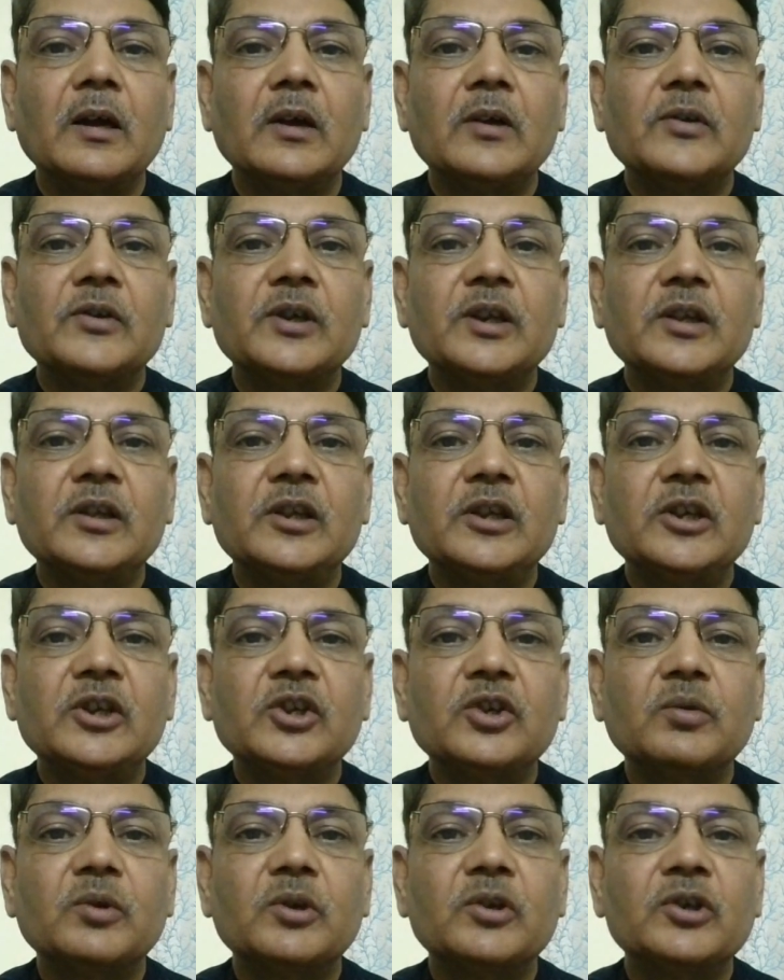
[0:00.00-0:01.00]
See, in this
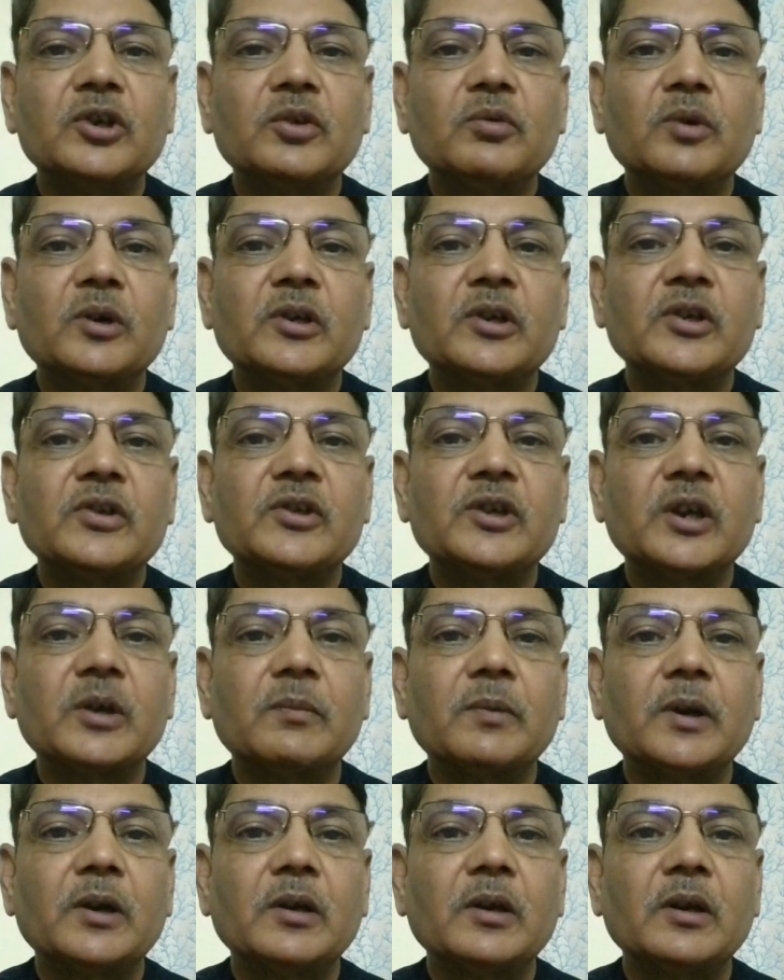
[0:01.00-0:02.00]
question what is
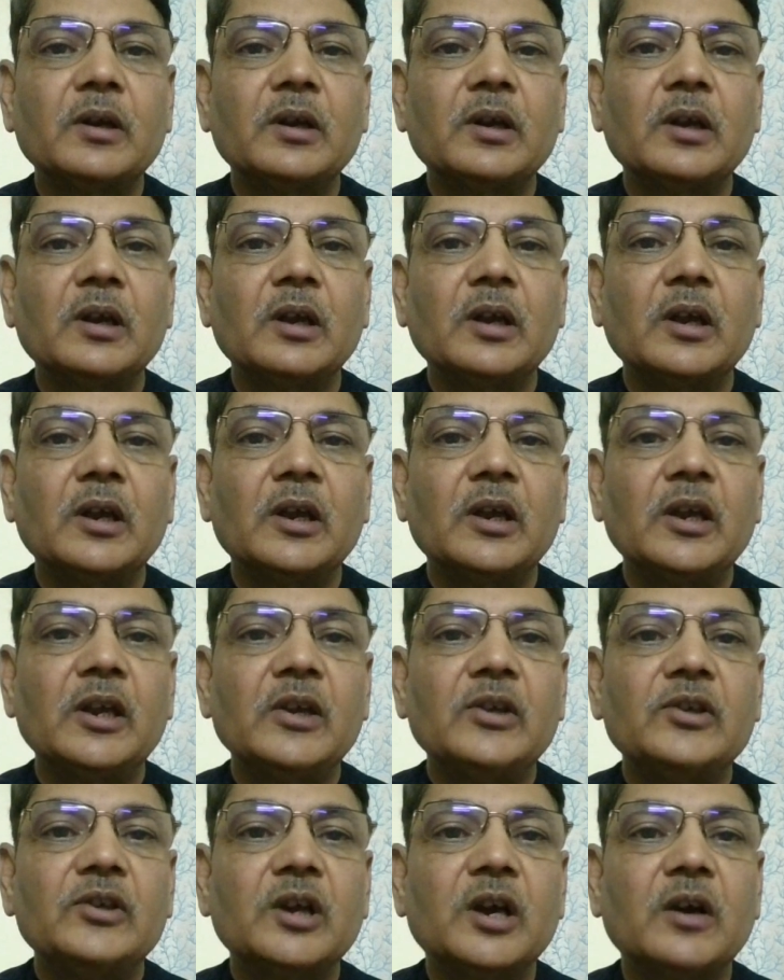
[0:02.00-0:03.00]
given,
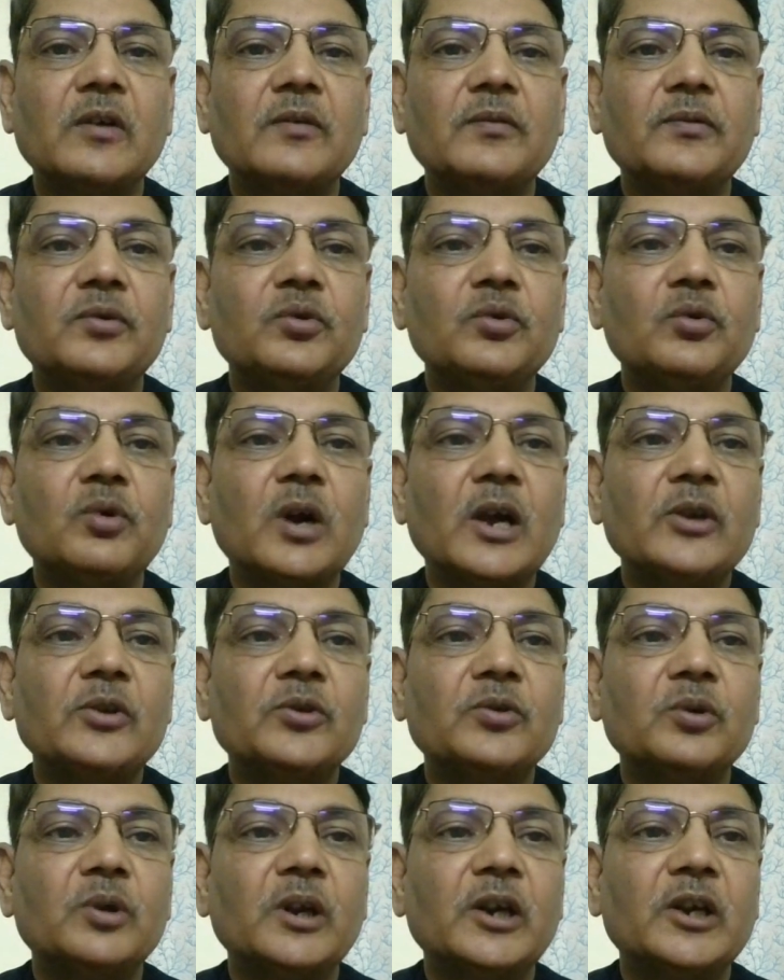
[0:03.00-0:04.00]
each of two
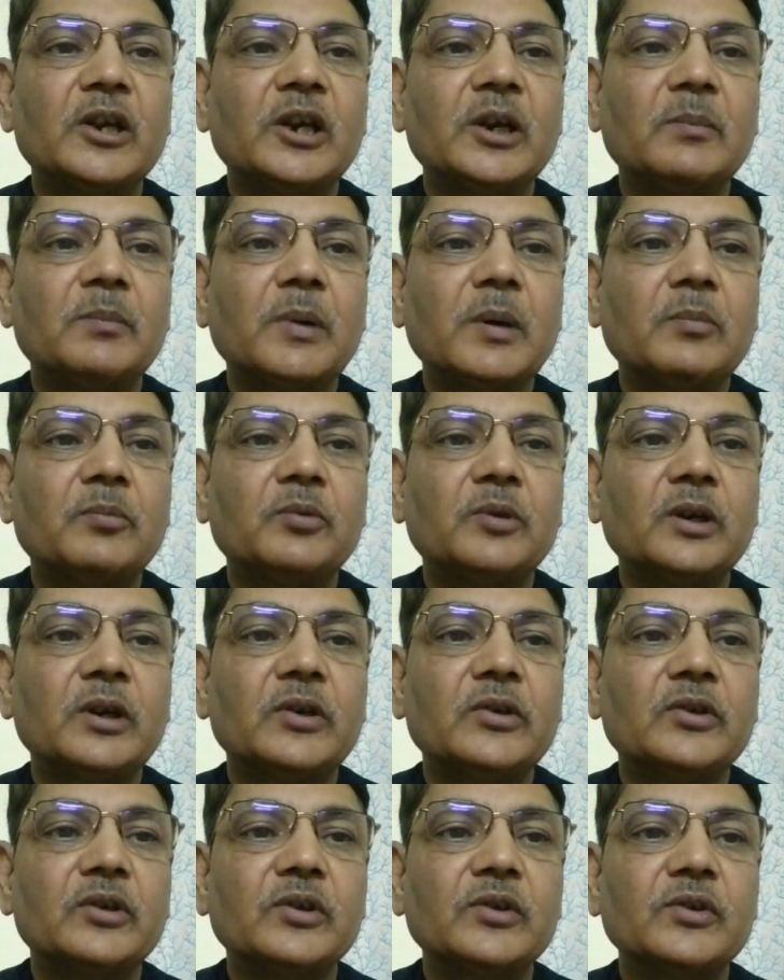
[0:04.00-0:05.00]
isolated
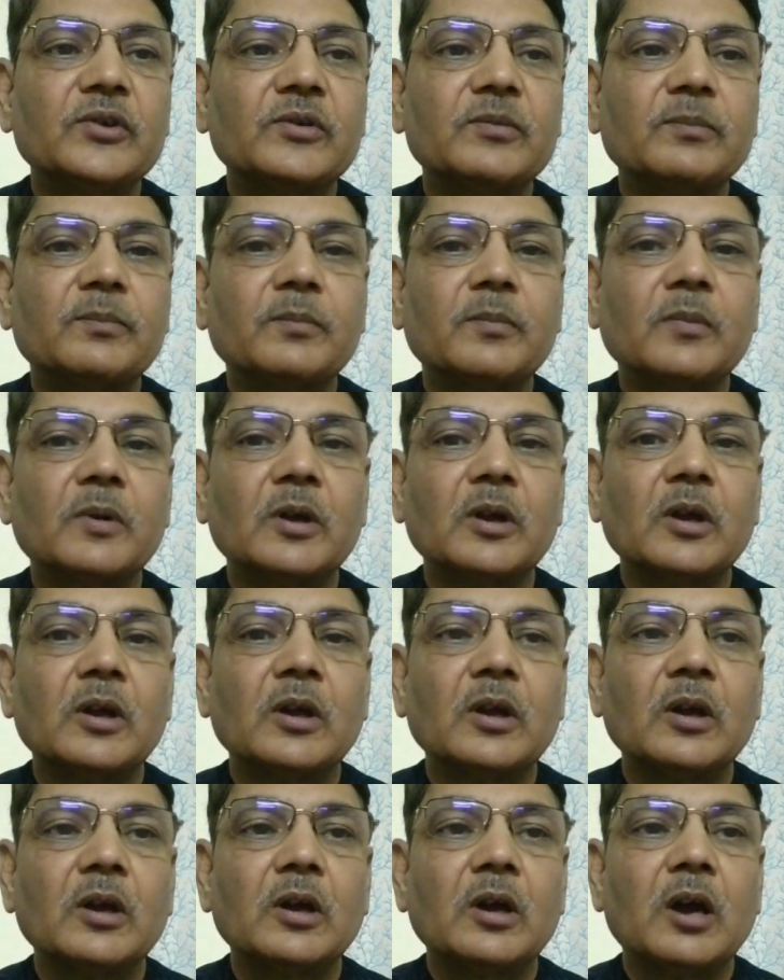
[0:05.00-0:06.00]
populations
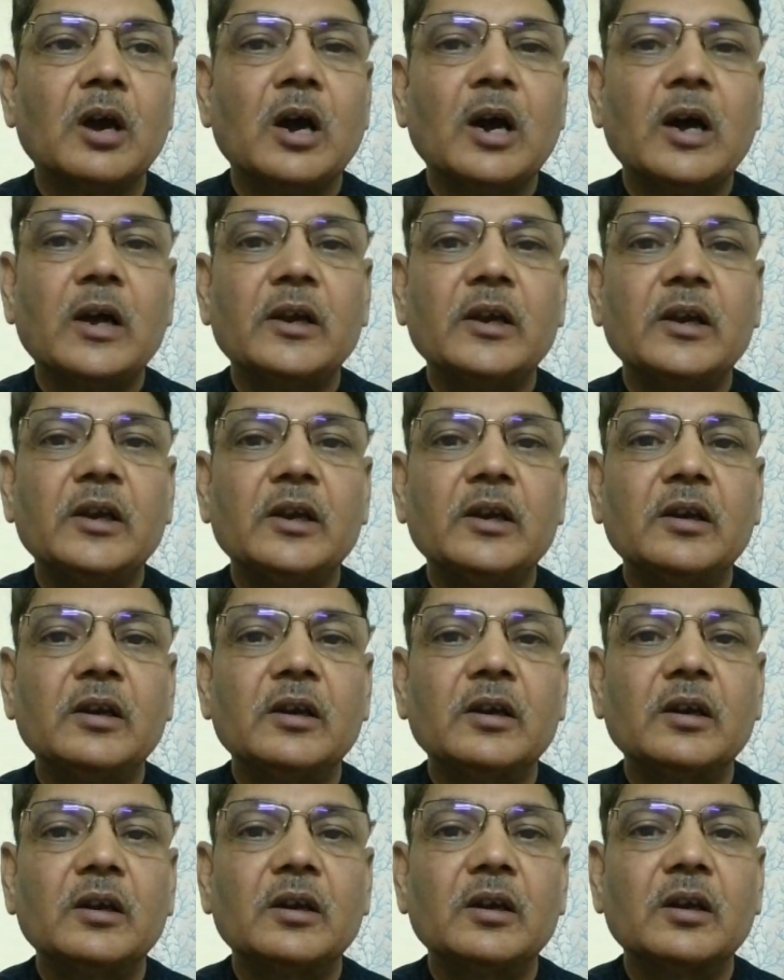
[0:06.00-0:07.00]
are in
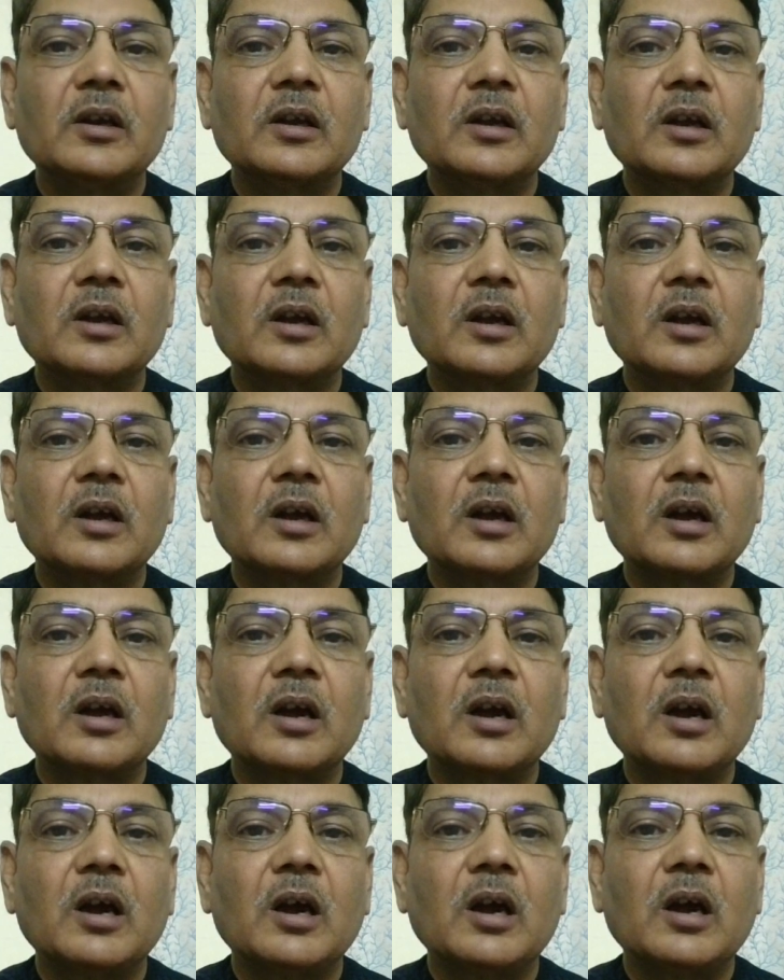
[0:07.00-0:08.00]

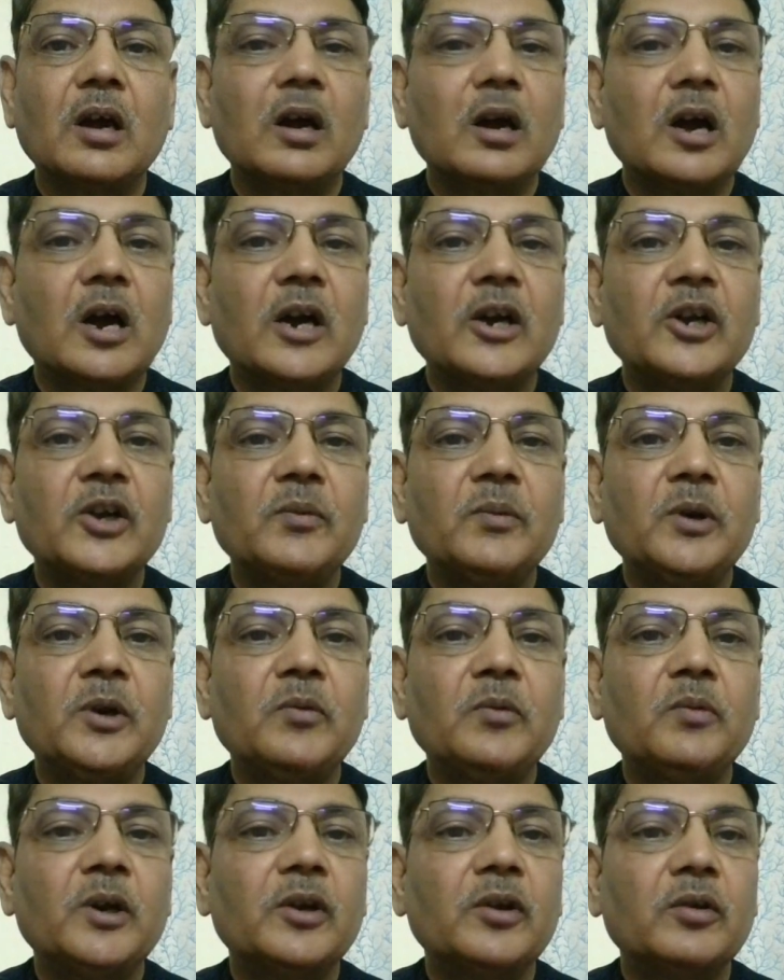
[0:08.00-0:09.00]

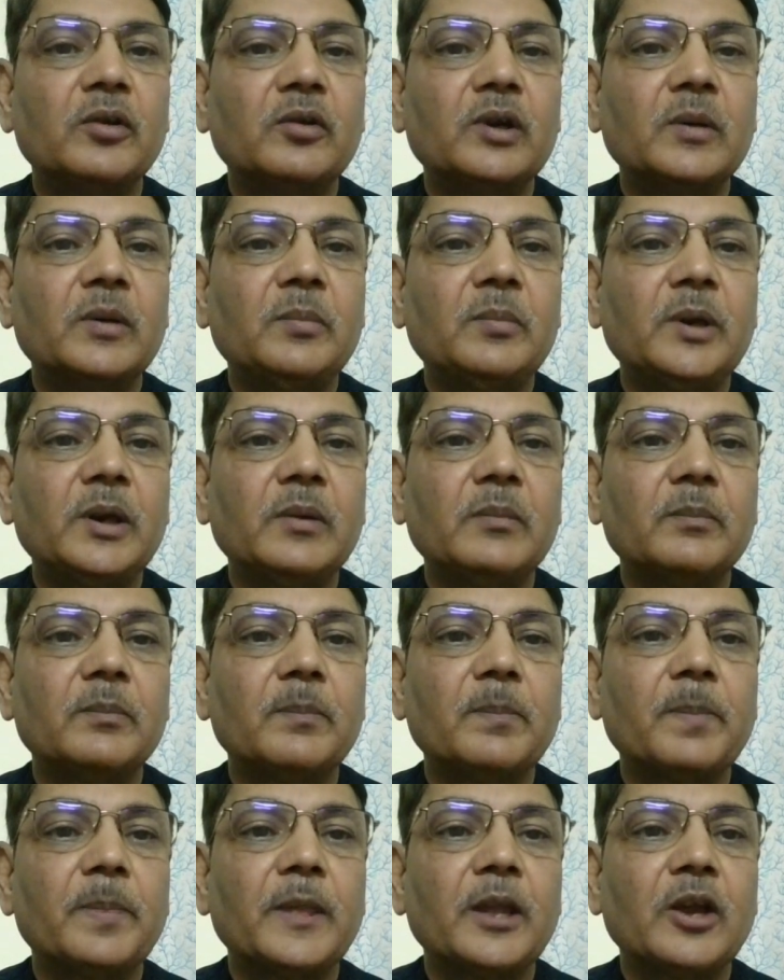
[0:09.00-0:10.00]
Hardy-Weinberg equilibrium
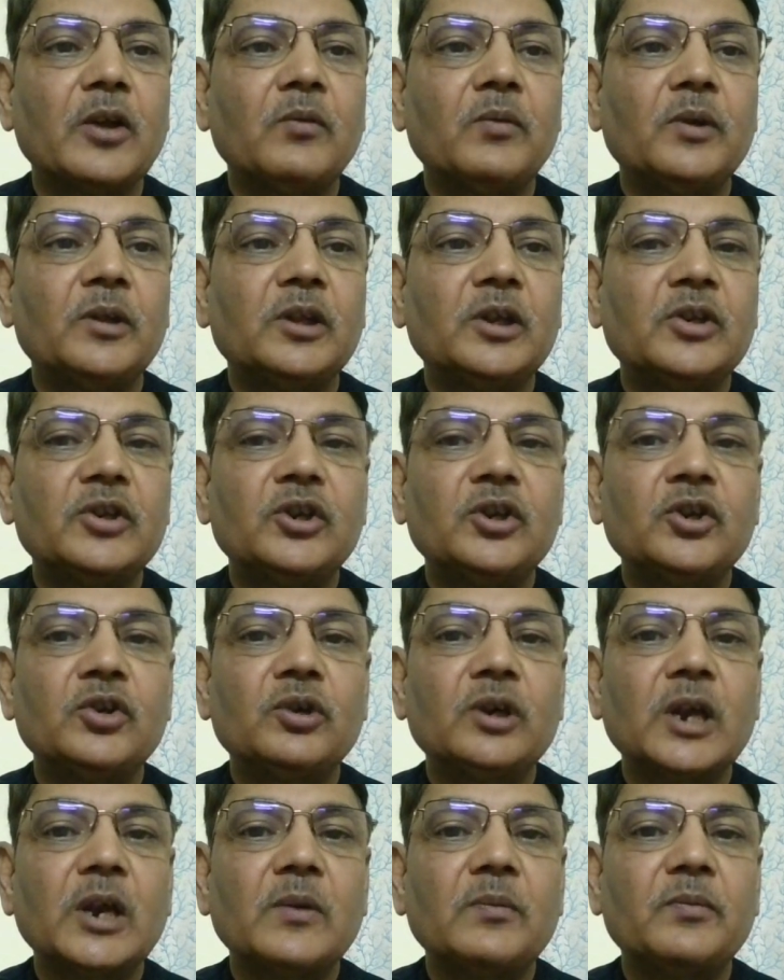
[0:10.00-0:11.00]
with the
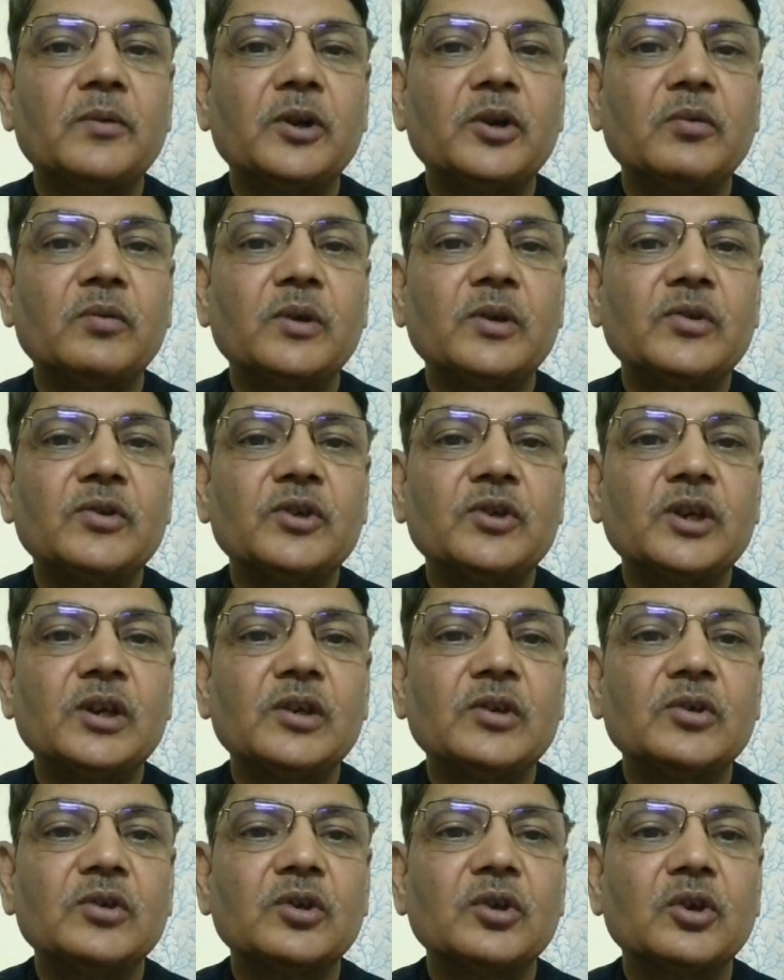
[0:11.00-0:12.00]
genotype
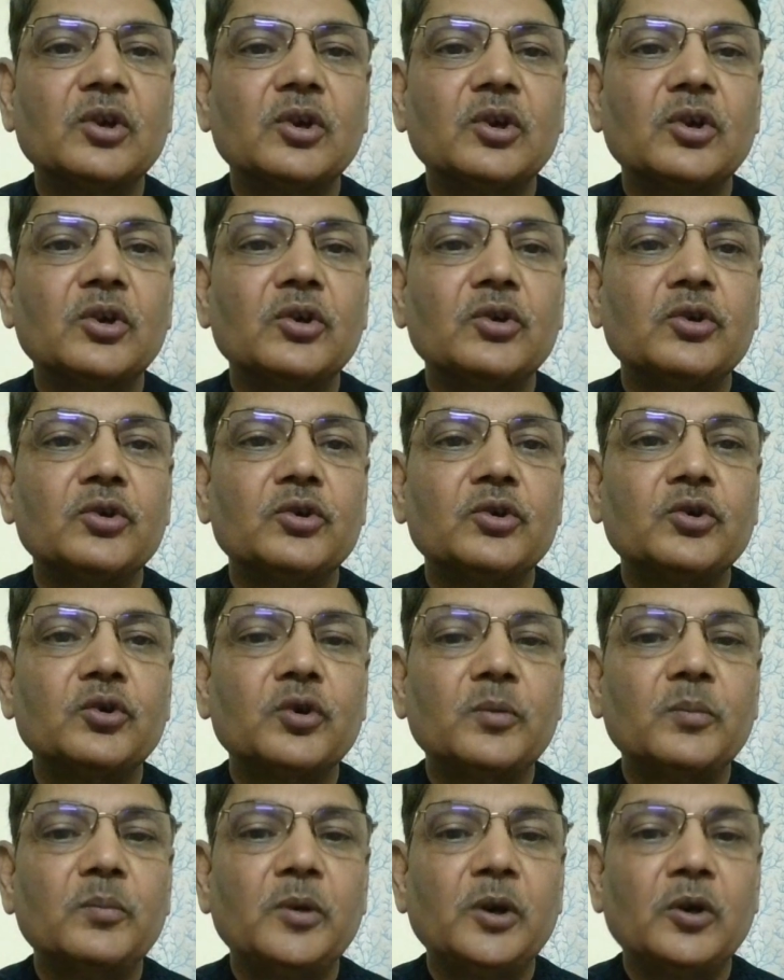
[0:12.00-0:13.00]
frequencies
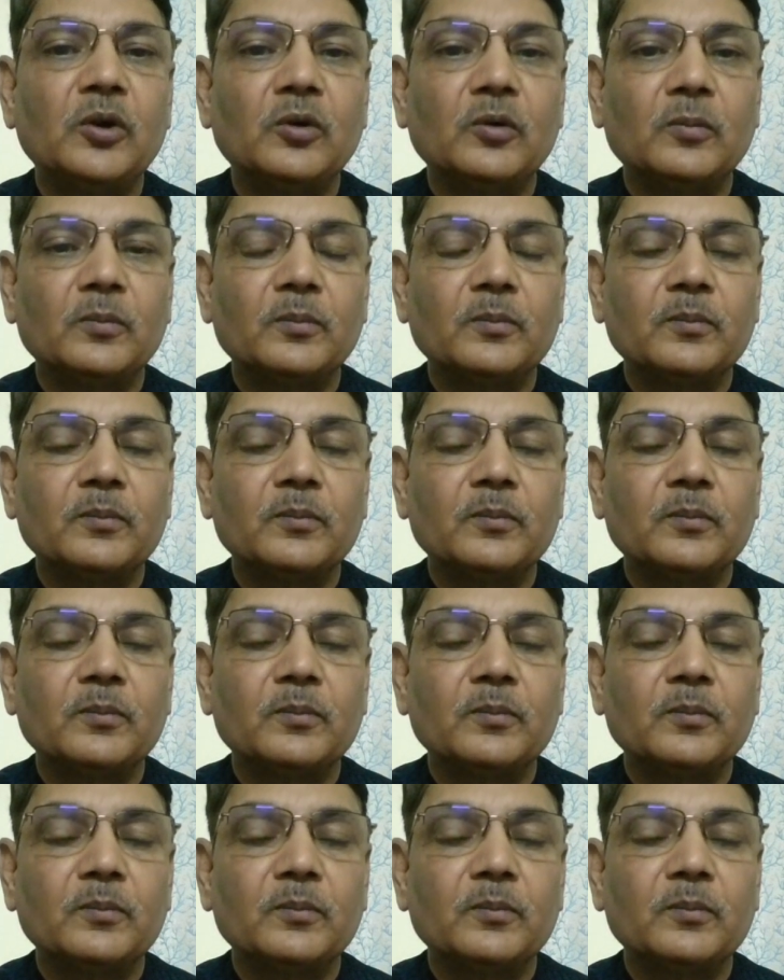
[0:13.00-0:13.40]
shown below.